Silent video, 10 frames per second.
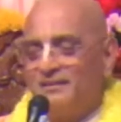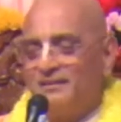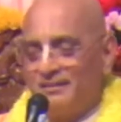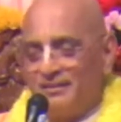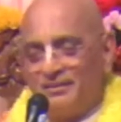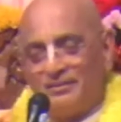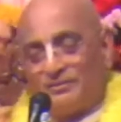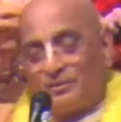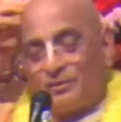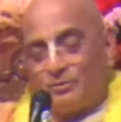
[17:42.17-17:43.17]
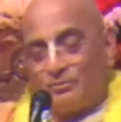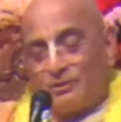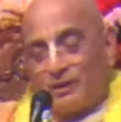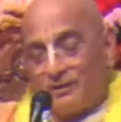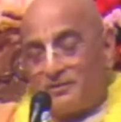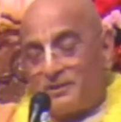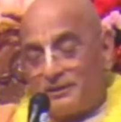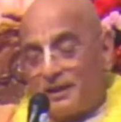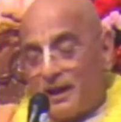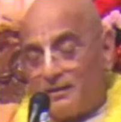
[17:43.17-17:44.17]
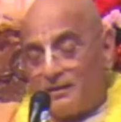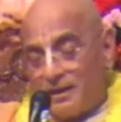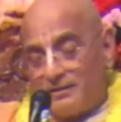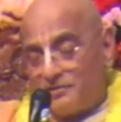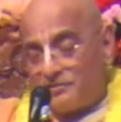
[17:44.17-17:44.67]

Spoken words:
So, and she said, "I'll take this child